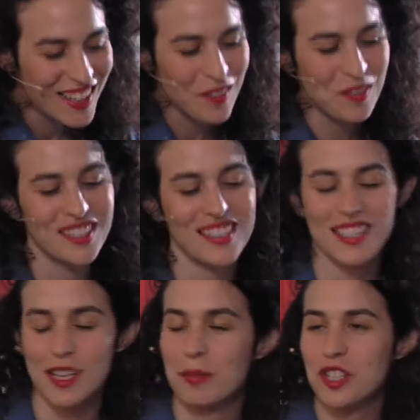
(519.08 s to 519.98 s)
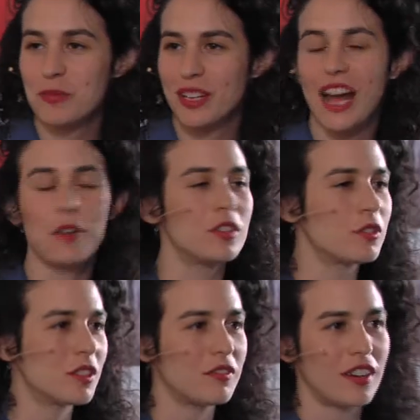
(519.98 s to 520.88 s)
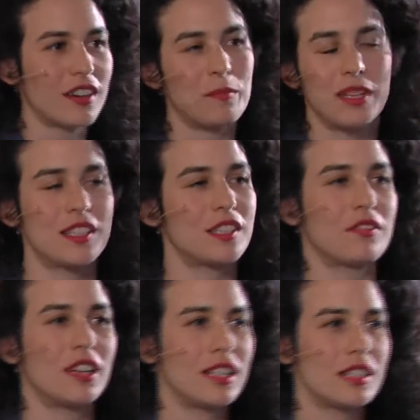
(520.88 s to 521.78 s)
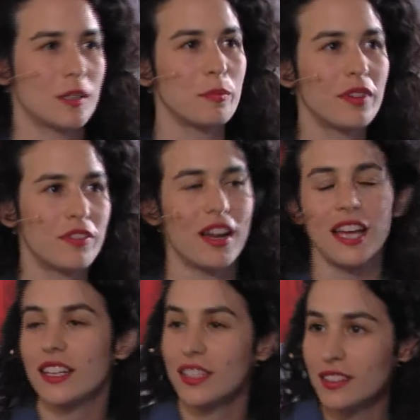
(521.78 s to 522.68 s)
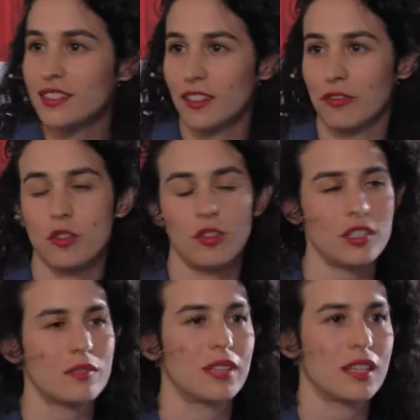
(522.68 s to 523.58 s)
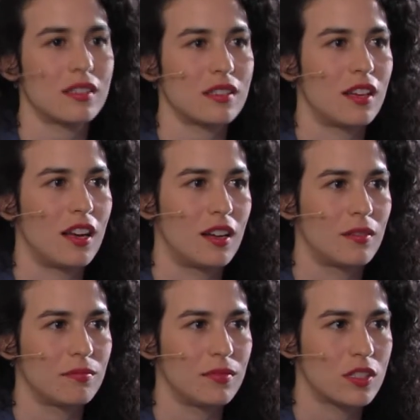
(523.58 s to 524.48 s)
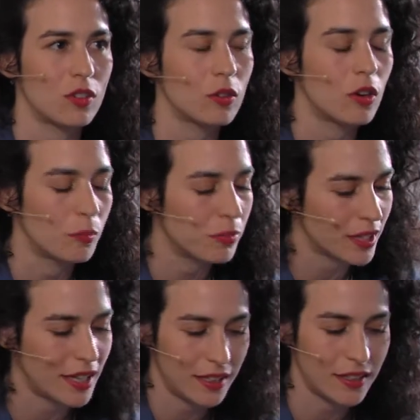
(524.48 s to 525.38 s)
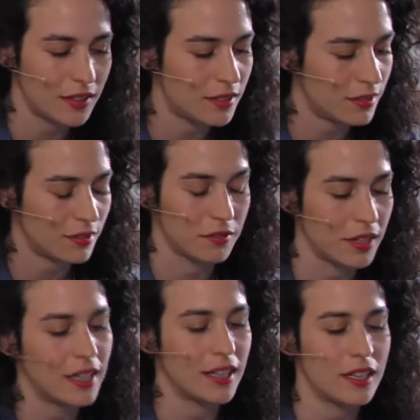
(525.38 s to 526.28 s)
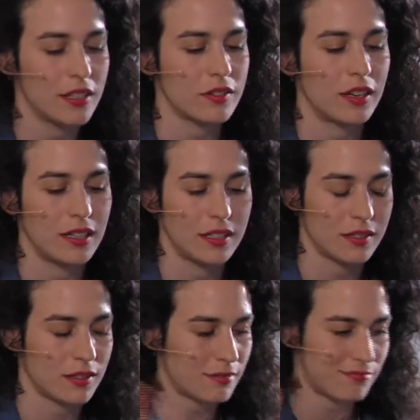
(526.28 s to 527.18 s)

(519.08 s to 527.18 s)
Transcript: when the establishment, I will do it but it's really simplifying it, of course, because it's so complicated. Really, Israel is